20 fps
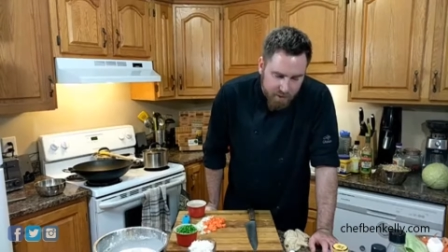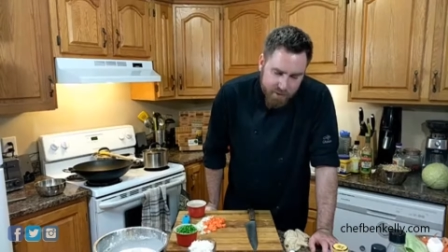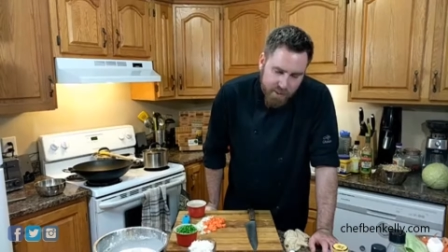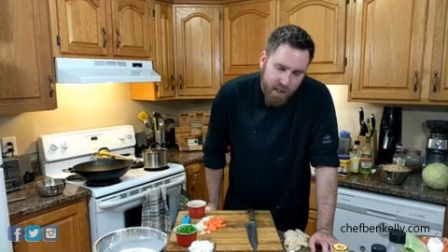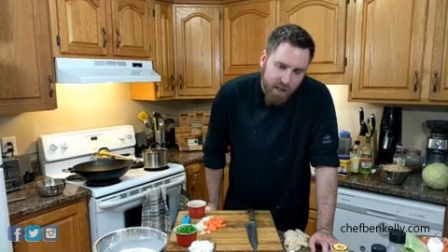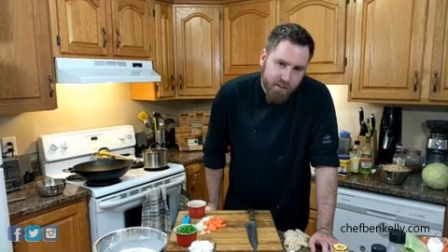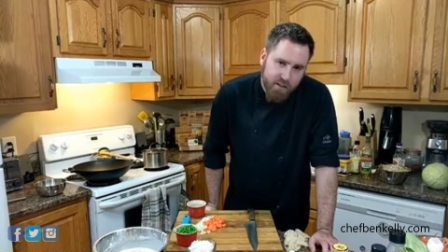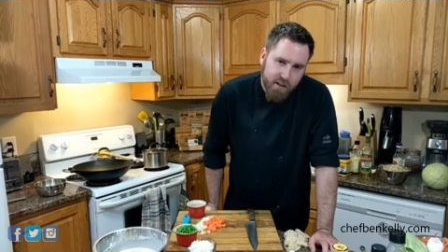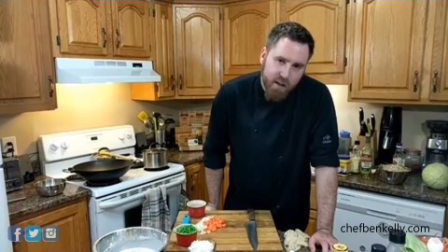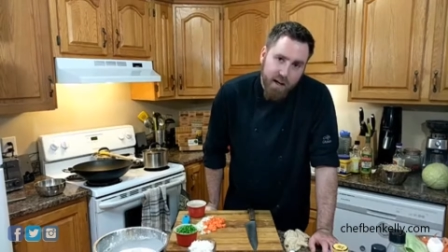
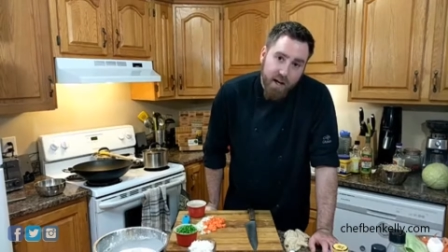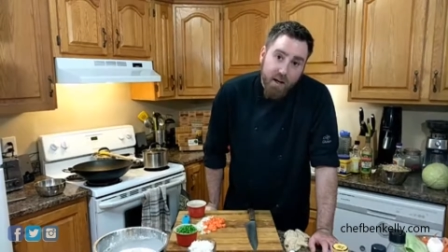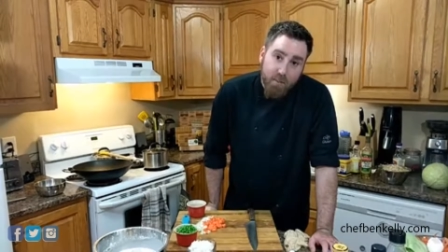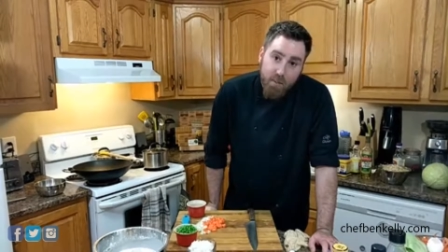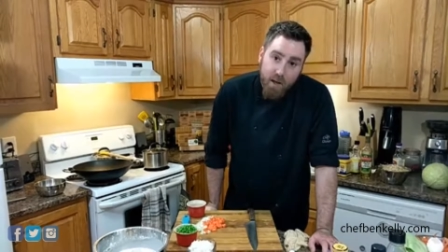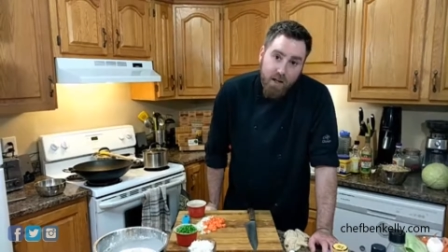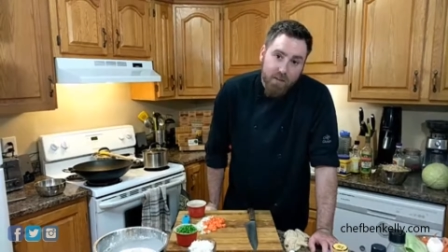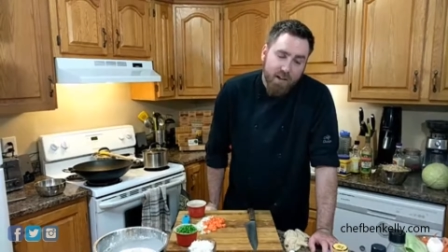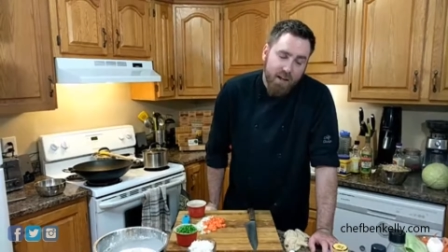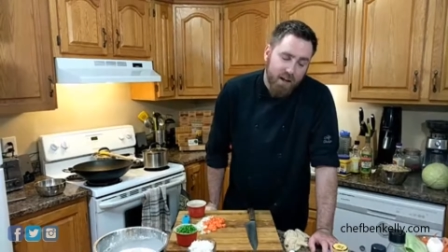Anastasia, I
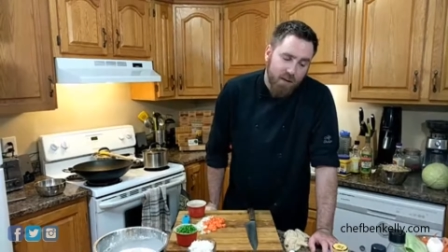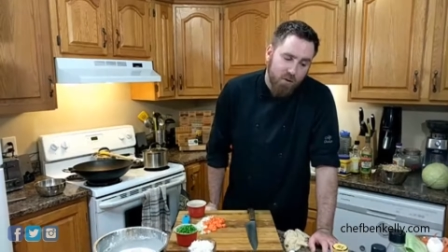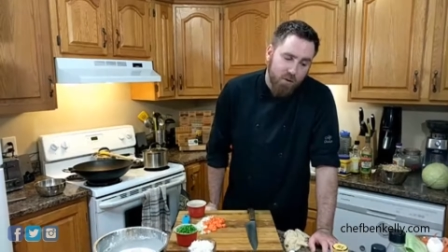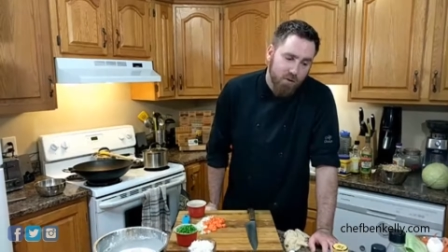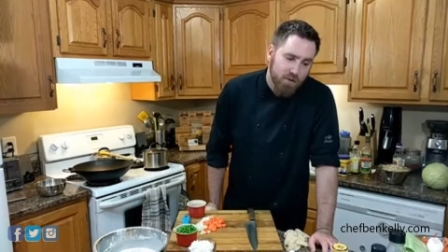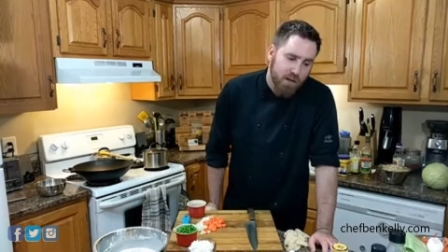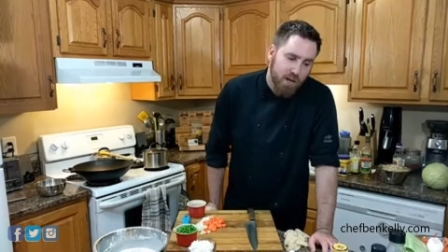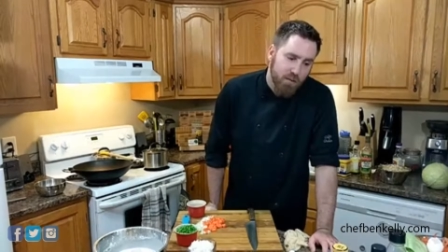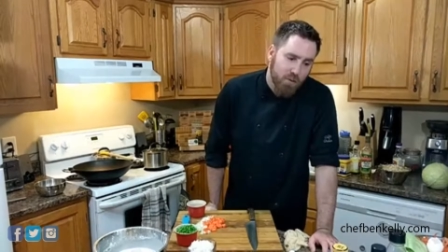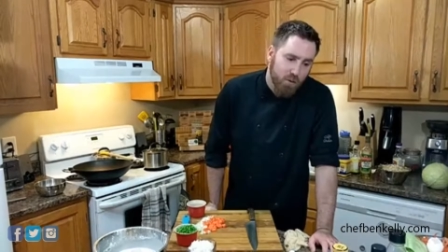am not that
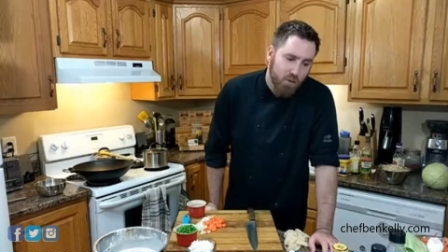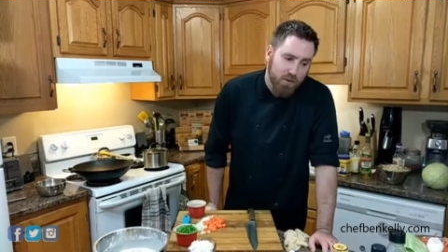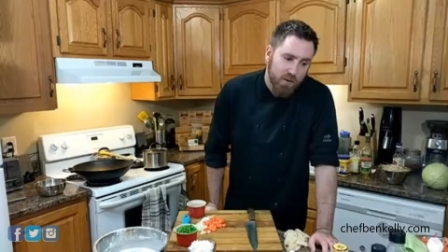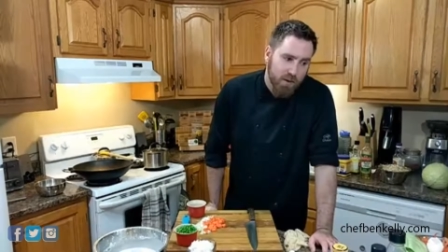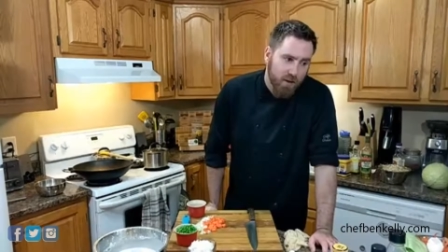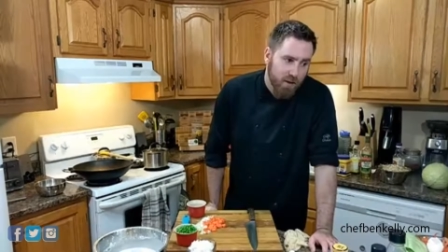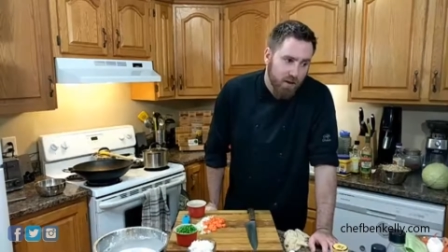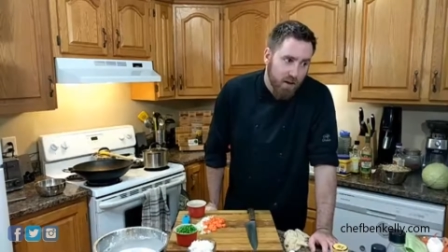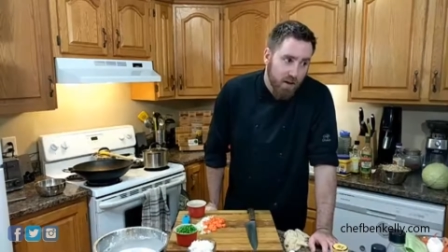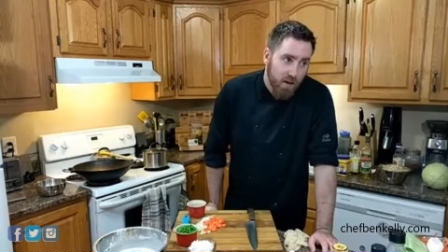old. I'm
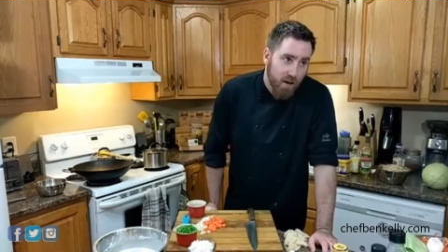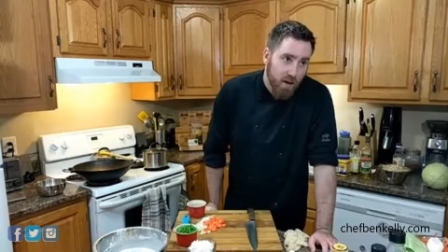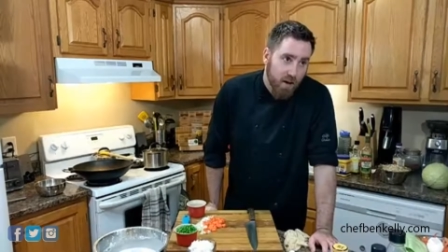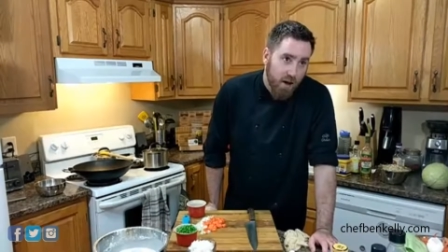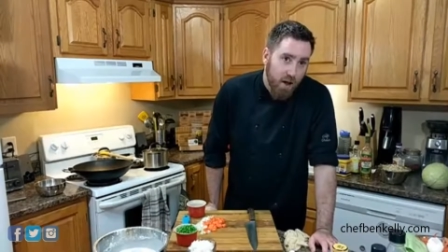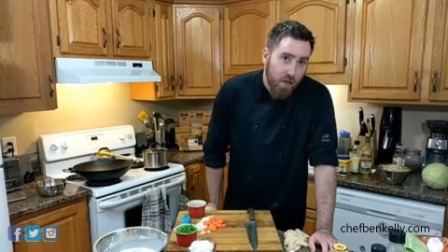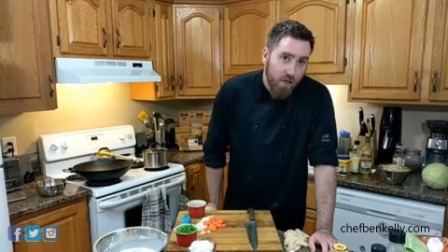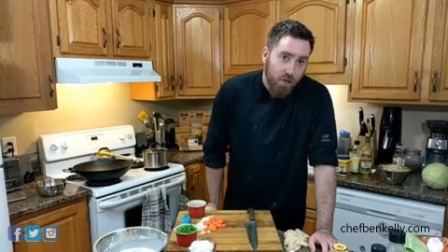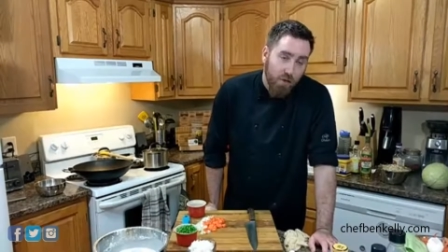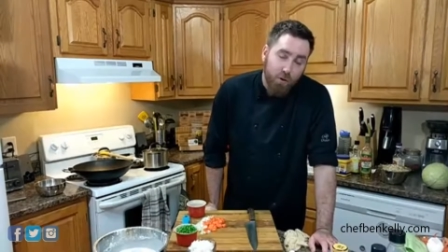only
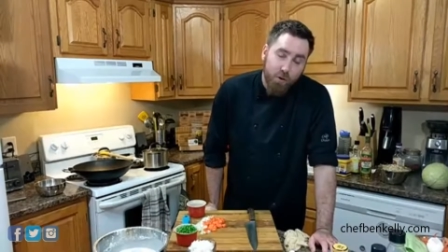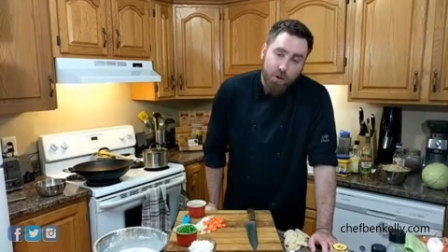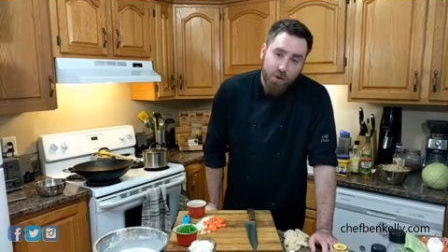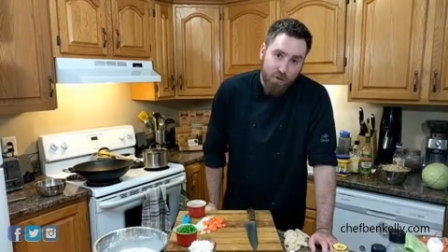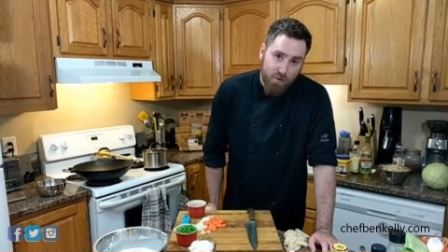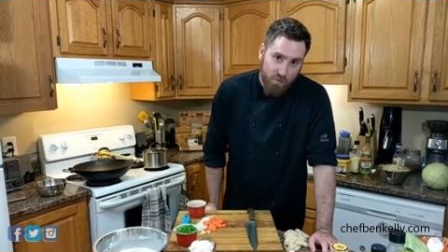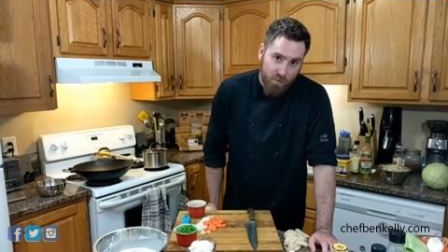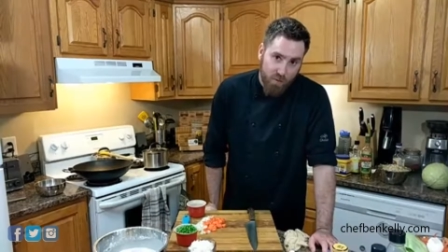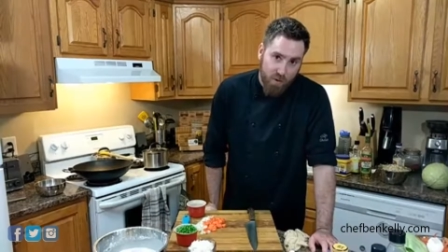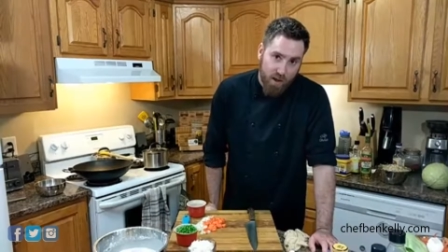
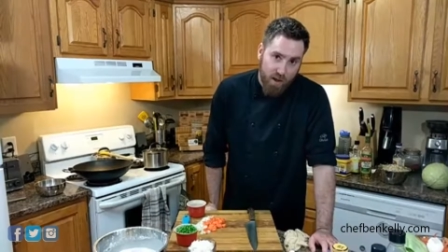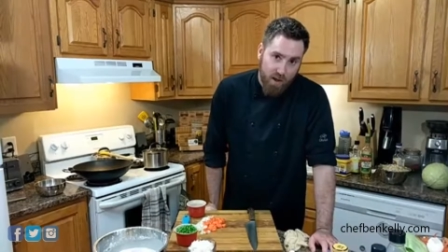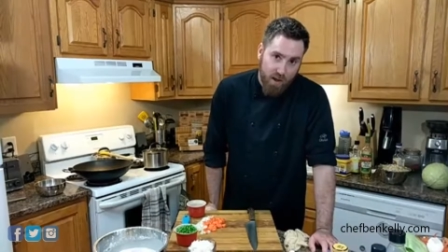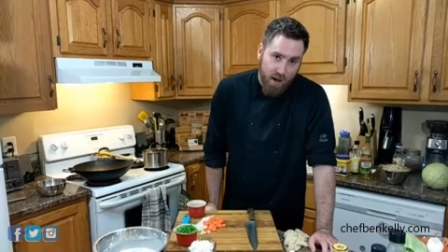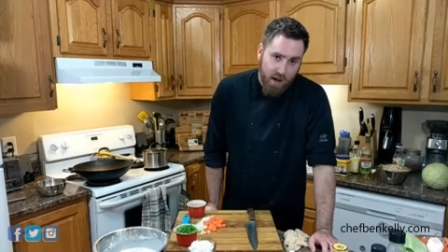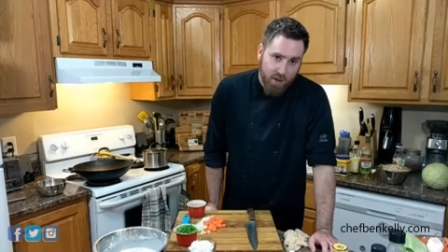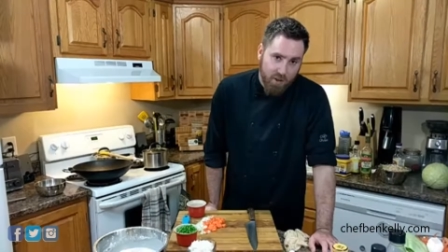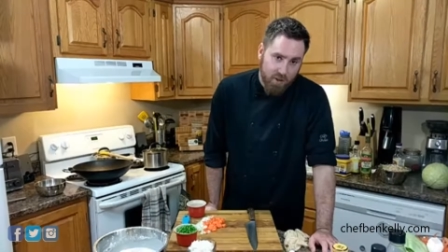33.